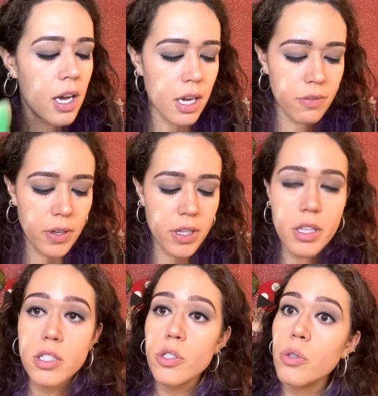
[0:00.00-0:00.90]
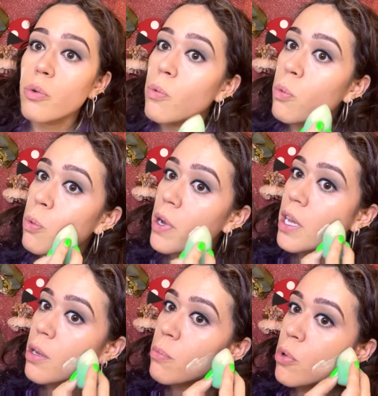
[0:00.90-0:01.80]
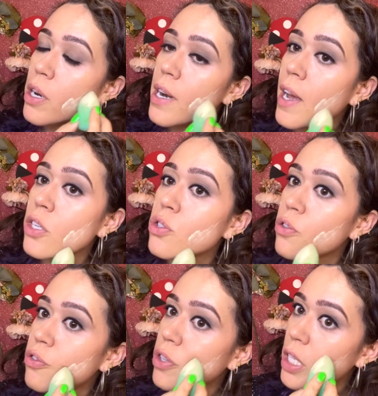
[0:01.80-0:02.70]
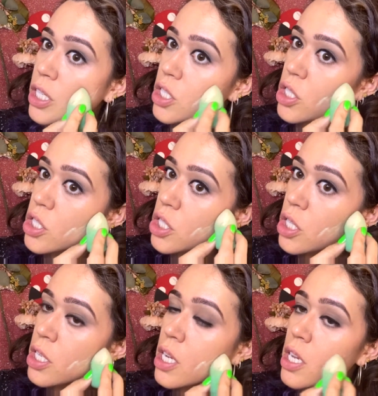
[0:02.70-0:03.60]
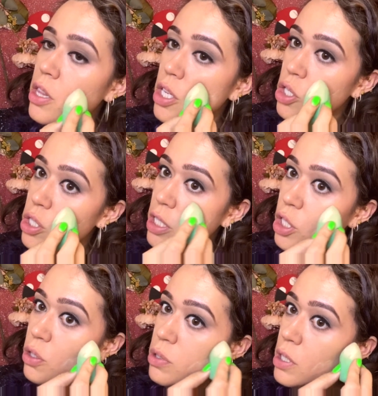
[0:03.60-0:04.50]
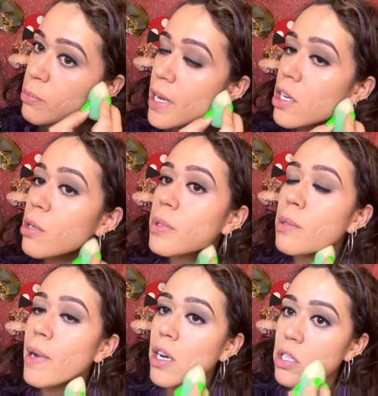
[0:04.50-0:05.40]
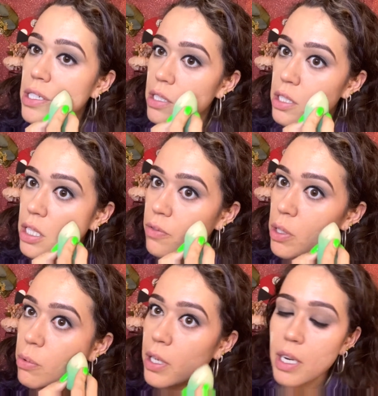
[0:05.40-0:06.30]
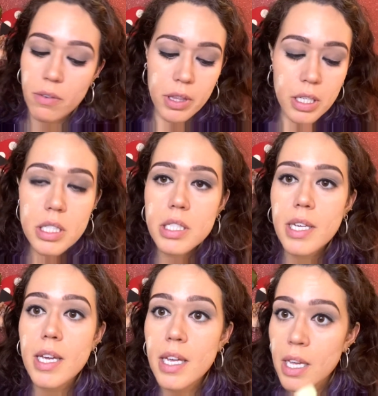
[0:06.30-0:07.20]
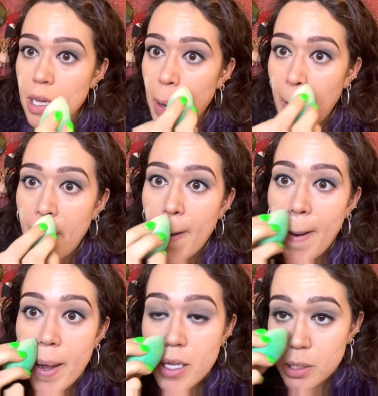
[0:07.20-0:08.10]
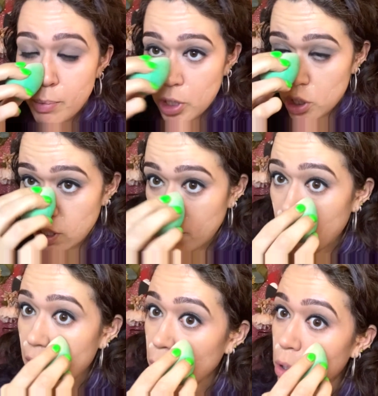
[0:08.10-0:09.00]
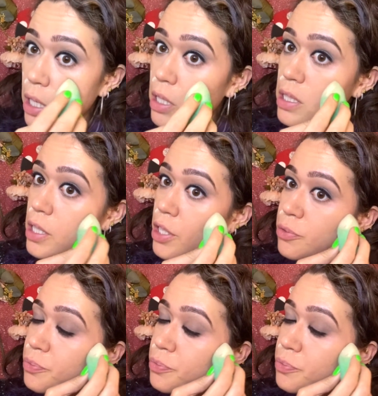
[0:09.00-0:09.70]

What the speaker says: I find that this is a way more natural finish than just like using powder, but the powder is necessary if you want everything to stay, especially if you have oily skin.